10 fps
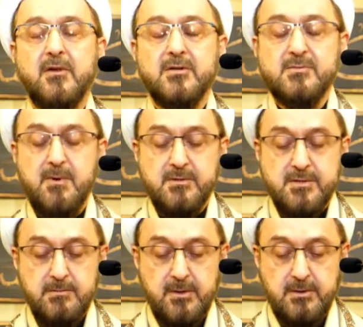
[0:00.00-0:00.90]

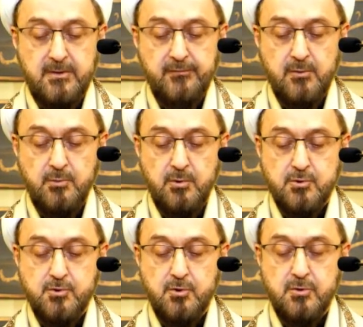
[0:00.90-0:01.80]
responsibility from your
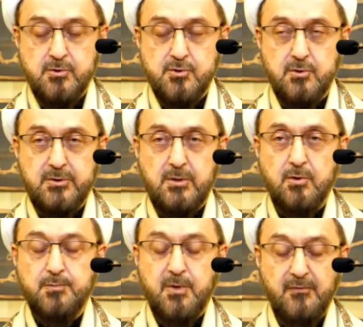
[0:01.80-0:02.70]
shoulder,
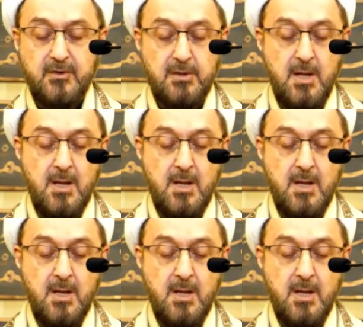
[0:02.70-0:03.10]
O Prophet,